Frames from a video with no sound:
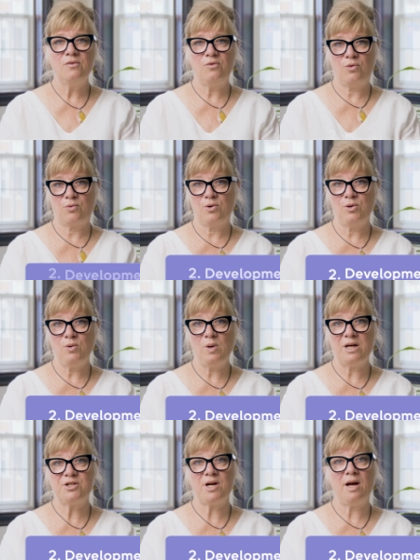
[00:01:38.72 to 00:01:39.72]
through
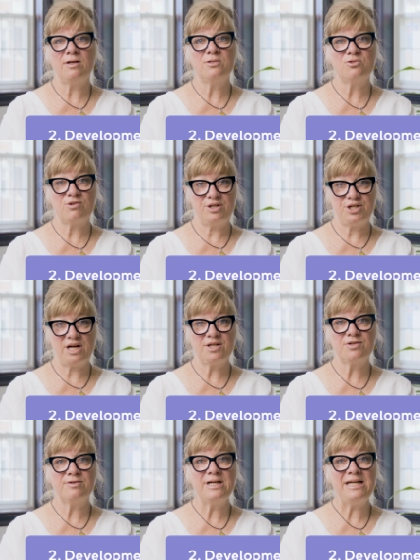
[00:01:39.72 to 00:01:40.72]
a child's
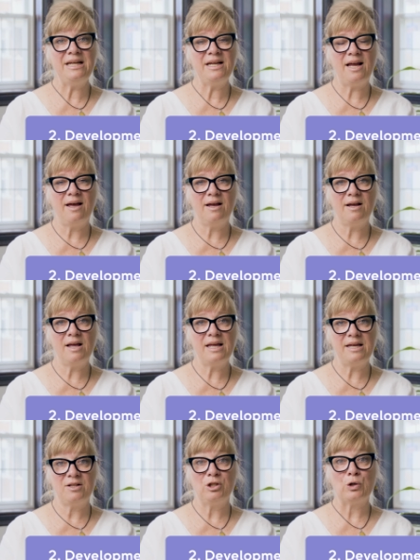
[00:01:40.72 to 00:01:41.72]
trajectory uh,
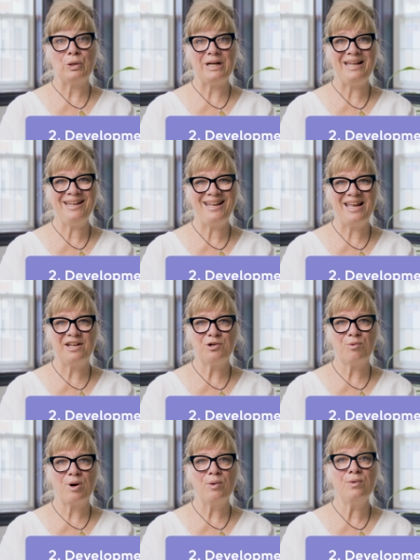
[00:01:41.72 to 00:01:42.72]
in learning and
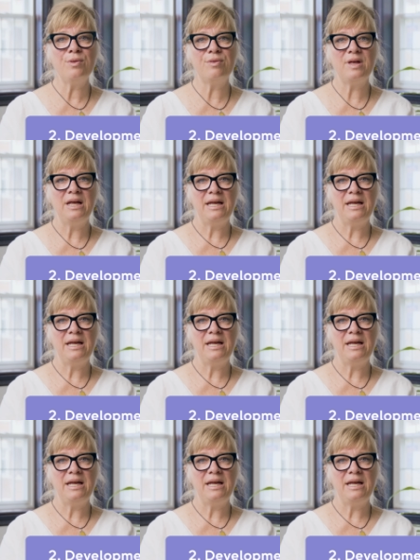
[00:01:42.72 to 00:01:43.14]
growth,